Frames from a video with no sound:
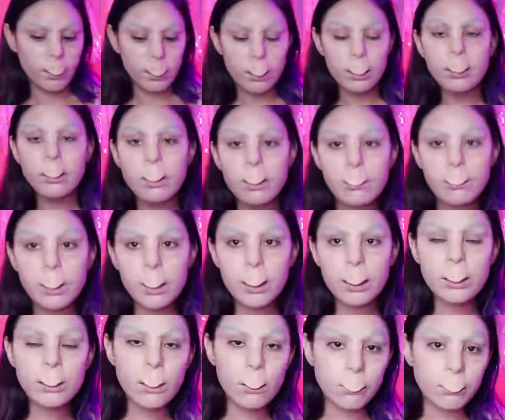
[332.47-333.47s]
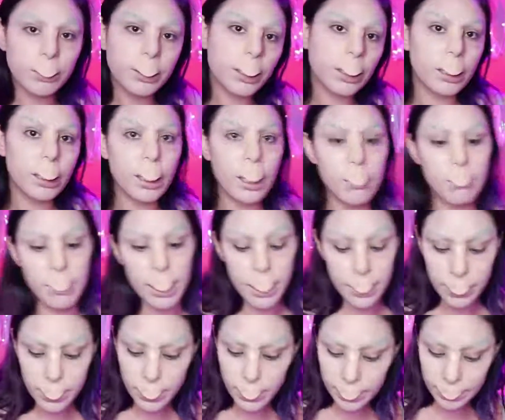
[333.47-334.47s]
Now this is where it's hopefully gonna get
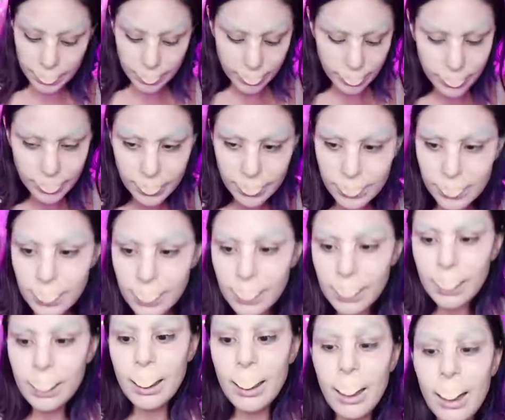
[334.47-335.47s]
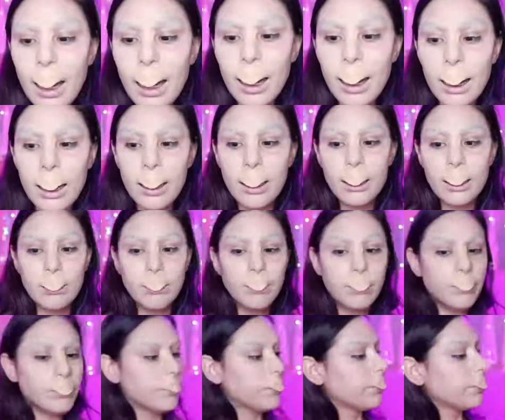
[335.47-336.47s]
better.
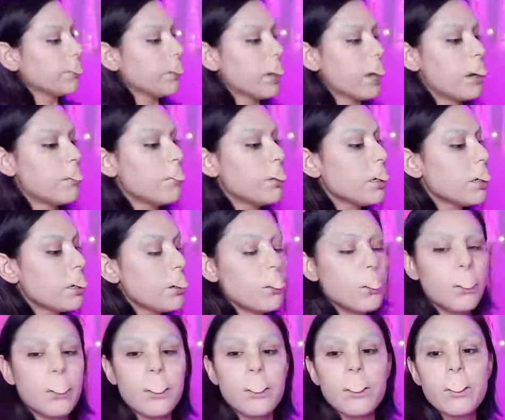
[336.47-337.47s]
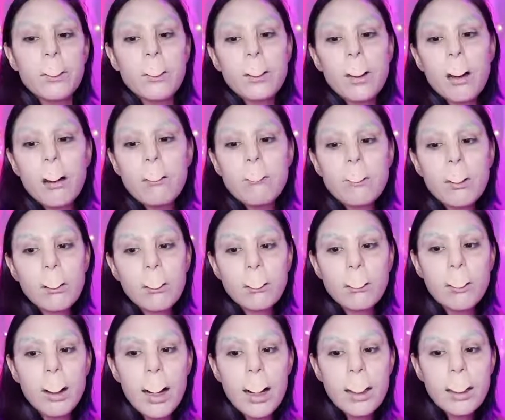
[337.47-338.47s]
I'm gonna use some
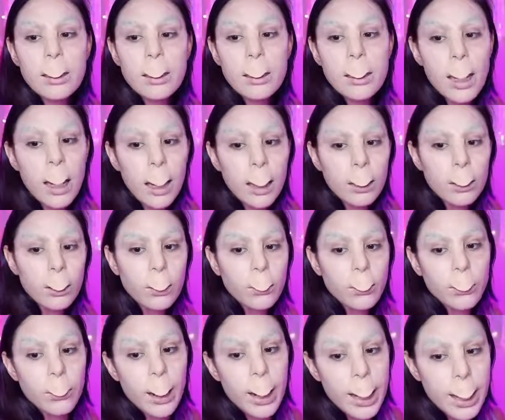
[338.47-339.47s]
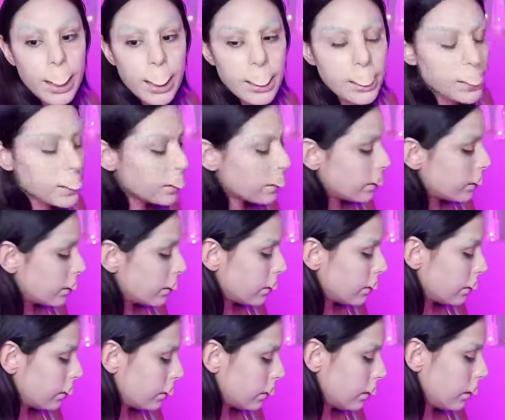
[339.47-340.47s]
reds and
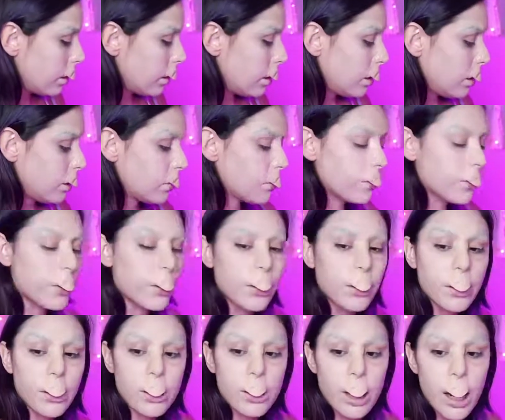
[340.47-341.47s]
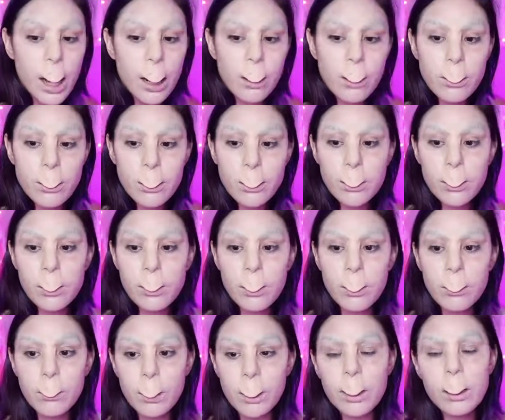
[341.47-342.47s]
grays for the shadows.
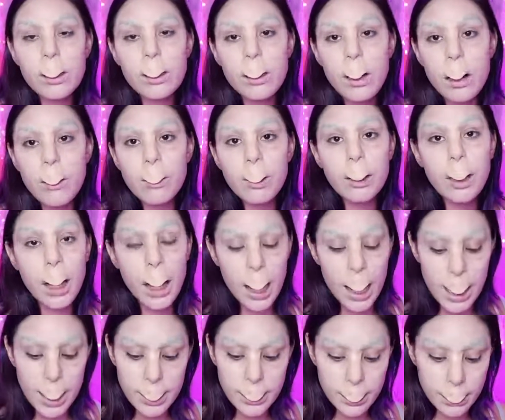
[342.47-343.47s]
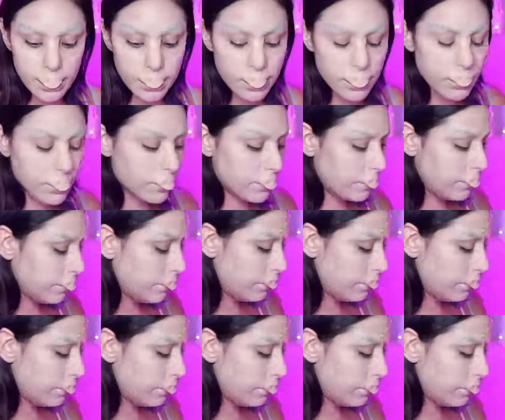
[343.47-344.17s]
So we're gonna start with the eyes.